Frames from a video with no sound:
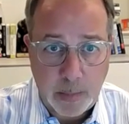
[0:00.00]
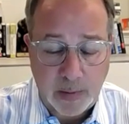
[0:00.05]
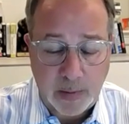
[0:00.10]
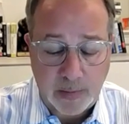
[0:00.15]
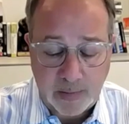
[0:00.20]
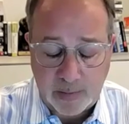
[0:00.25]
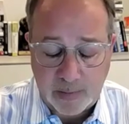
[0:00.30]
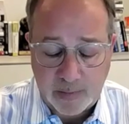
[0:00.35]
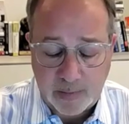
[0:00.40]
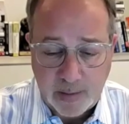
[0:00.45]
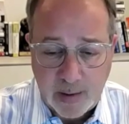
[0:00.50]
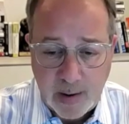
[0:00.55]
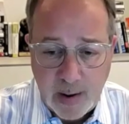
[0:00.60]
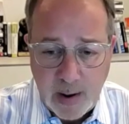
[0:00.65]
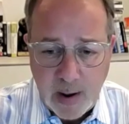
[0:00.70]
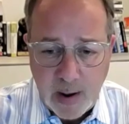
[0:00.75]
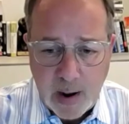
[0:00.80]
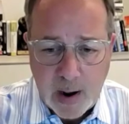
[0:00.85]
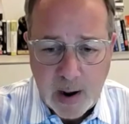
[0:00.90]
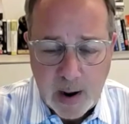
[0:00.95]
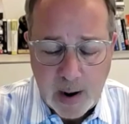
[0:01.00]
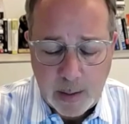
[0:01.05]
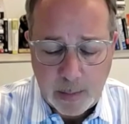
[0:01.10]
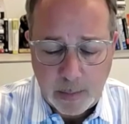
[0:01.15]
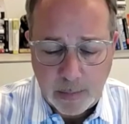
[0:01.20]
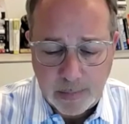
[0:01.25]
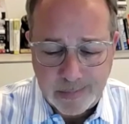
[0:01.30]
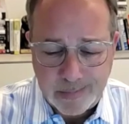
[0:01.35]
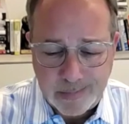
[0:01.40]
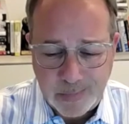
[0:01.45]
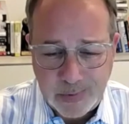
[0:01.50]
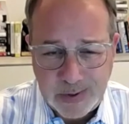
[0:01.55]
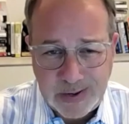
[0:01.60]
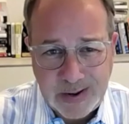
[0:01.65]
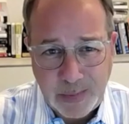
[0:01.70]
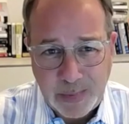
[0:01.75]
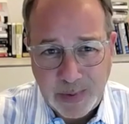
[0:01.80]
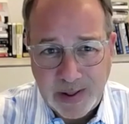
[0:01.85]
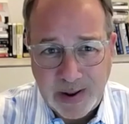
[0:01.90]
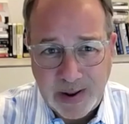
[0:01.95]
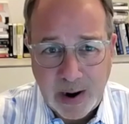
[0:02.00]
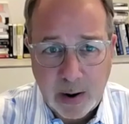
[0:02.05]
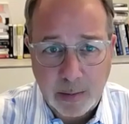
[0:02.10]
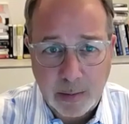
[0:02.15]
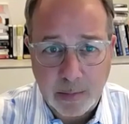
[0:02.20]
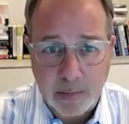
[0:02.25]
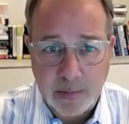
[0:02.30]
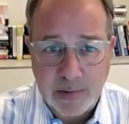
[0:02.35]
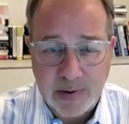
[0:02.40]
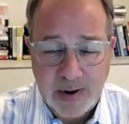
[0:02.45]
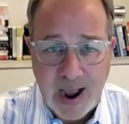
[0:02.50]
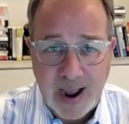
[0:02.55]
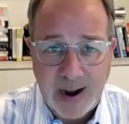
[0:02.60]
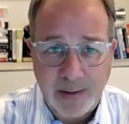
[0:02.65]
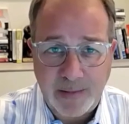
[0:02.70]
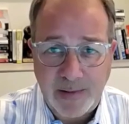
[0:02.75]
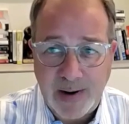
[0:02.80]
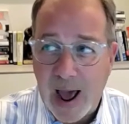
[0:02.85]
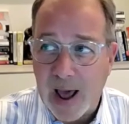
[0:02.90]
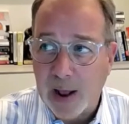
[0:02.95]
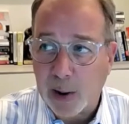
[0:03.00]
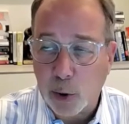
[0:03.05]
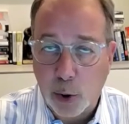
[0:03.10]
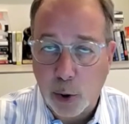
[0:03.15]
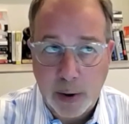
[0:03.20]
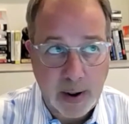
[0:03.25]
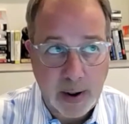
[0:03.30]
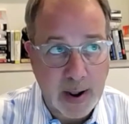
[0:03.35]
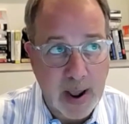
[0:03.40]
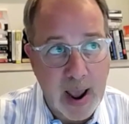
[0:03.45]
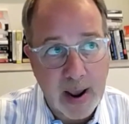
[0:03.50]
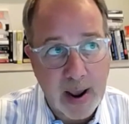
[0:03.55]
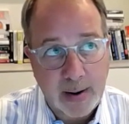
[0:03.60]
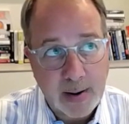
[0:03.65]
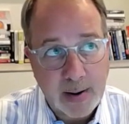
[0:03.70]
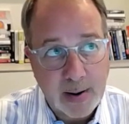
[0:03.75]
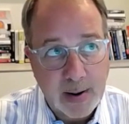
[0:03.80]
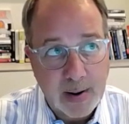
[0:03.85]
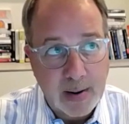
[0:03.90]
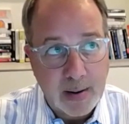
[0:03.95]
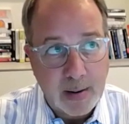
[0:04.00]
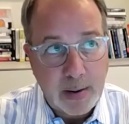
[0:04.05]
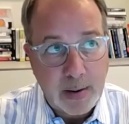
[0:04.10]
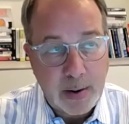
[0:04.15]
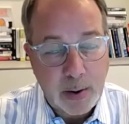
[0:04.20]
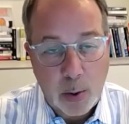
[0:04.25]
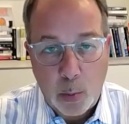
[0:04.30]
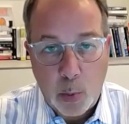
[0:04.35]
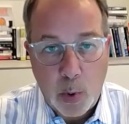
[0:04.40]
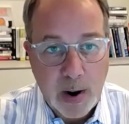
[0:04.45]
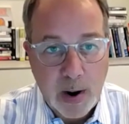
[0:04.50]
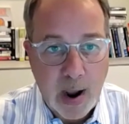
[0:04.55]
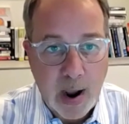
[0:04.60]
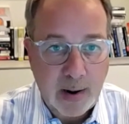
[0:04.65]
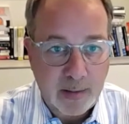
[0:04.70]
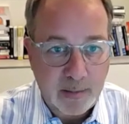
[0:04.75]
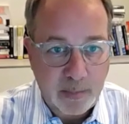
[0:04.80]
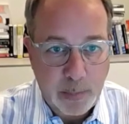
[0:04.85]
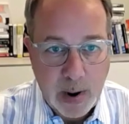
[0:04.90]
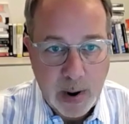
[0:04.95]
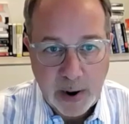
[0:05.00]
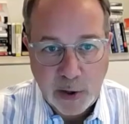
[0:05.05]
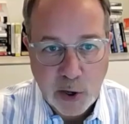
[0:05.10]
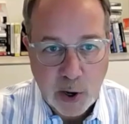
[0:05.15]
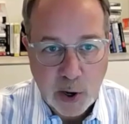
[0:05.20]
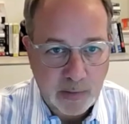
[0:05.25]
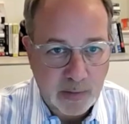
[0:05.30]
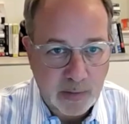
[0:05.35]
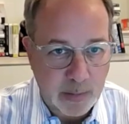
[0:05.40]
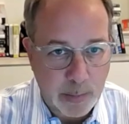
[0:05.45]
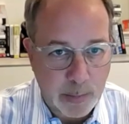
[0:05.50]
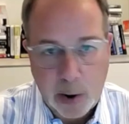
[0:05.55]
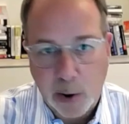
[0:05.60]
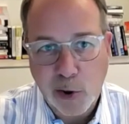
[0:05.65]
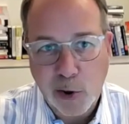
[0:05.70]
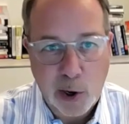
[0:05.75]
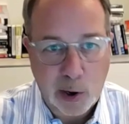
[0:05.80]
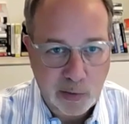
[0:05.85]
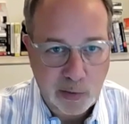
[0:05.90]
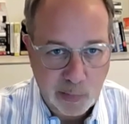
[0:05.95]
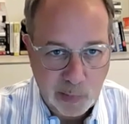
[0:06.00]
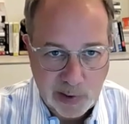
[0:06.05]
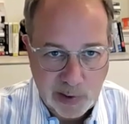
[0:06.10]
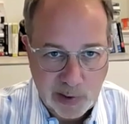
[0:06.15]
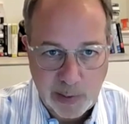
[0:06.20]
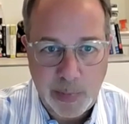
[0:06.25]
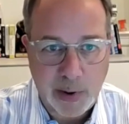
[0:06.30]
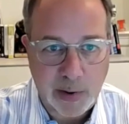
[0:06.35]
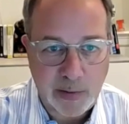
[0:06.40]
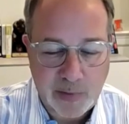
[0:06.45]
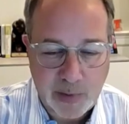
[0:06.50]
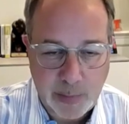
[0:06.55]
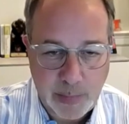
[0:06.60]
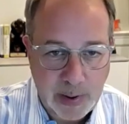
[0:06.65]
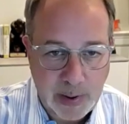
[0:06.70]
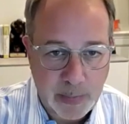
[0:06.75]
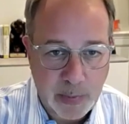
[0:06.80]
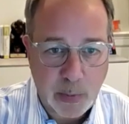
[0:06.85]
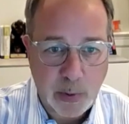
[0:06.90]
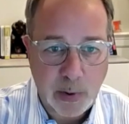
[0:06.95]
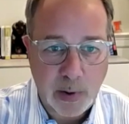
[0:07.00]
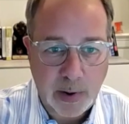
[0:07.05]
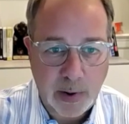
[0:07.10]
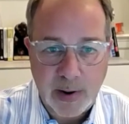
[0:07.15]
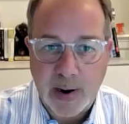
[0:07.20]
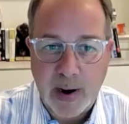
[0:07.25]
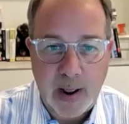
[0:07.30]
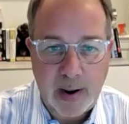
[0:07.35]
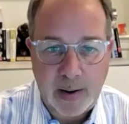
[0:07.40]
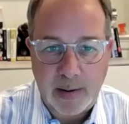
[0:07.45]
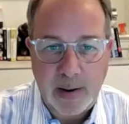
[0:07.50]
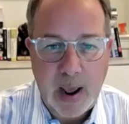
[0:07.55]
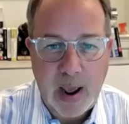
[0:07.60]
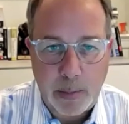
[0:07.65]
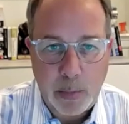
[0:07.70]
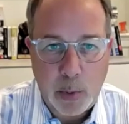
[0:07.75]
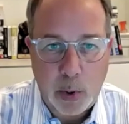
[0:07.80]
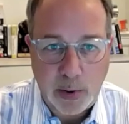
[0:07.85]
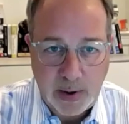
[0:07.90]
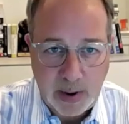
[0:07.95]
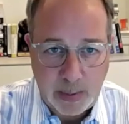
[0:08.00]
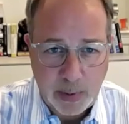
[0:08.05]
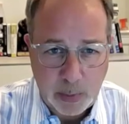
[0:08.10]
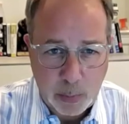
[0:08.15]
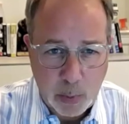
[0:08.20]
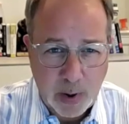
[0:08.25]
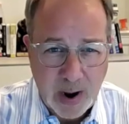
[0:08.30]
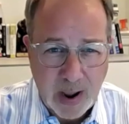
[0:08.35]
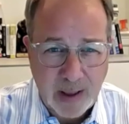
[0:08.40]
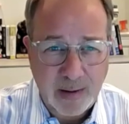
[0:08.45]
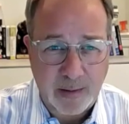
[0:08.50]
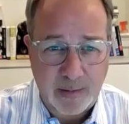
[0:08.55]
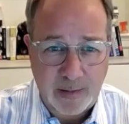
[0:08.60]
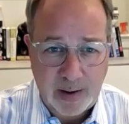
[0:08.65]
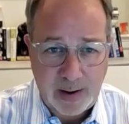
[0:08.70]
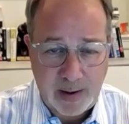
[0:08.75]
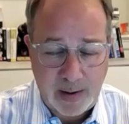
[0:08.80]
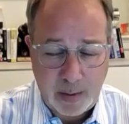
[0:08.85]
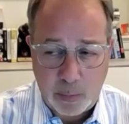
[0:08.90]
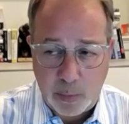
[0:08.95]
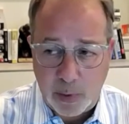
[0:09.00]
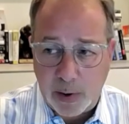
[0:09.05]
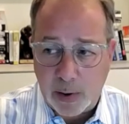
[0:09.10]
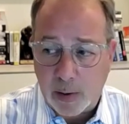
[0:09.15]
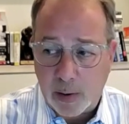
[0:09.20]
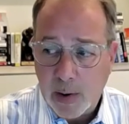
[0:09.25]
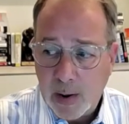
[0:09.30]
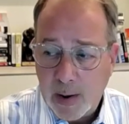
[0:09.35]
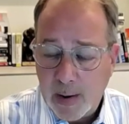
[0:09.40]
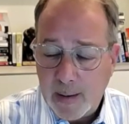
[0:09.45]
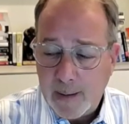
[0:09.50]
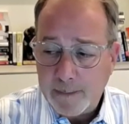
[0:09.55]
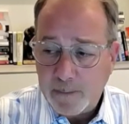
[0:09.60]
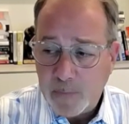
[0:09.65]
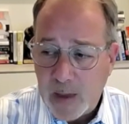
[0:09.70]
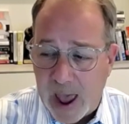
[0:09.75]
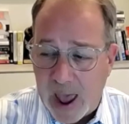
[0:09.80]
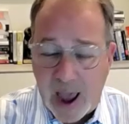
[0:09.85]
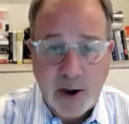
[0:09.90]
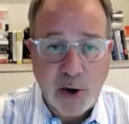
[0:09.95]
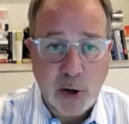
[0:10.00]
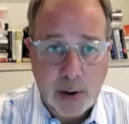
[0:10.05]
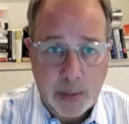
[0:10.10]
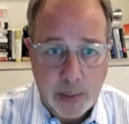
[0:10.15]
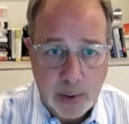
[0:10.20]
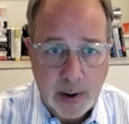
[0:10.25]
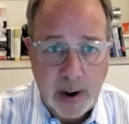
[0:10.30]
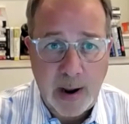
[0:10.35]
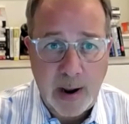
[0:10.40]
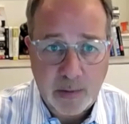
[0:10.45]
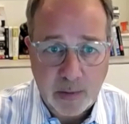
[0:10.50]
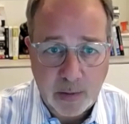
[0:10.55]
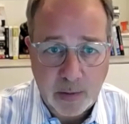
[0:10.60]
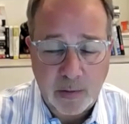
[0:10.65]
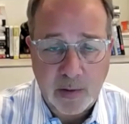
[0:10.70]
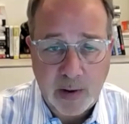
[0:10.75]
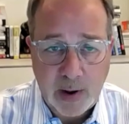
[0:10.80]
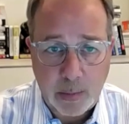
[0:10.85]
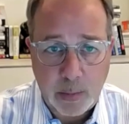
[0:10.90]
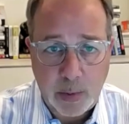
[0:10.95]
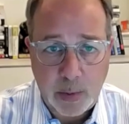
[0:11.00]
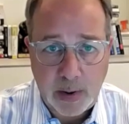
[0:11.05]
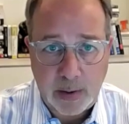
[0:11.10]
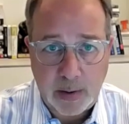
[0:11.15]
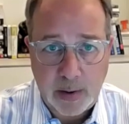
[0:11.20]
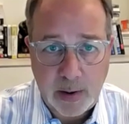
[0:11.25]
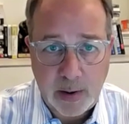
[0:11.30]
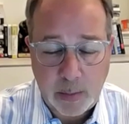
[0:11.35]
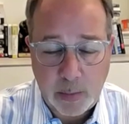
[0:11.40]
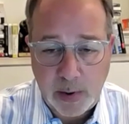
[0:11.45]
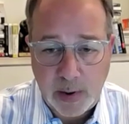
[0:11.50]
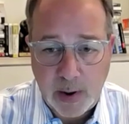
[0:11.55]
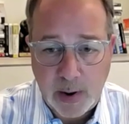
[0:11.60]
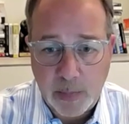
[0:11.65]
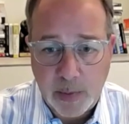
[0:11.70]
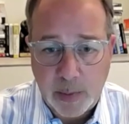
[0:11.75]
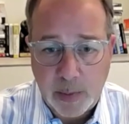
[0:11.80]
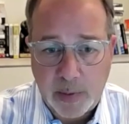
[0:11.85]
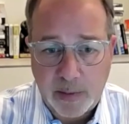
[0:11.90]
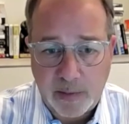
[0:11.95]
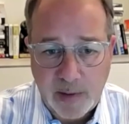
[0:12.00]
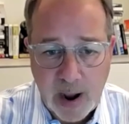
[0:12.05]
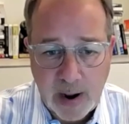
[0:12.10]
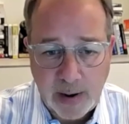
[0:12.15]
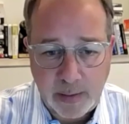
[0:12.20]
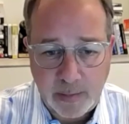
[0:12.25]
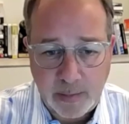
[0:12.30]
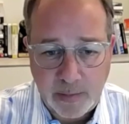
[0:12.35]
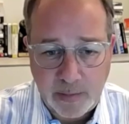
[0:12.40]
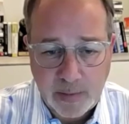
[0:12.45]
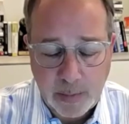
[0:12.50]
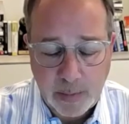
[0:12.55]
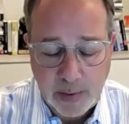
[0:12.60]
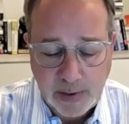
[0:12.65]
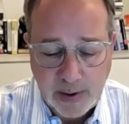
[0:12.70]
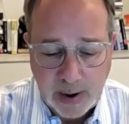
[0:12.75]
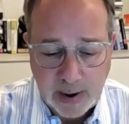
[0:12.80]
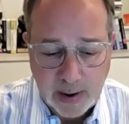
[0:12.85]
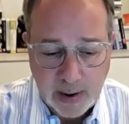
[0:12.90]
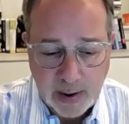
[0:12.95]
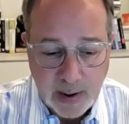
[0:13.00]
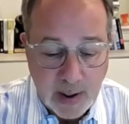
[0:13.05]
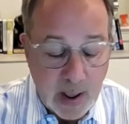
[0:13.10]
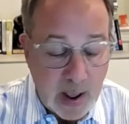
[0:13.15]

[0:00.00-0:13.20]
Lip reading: business? We typically are kind of not looking at what kind of pie charts and bar charts we can build for people. We're looking at more deeply what kinds of real actionable answers can we help them provide from the data.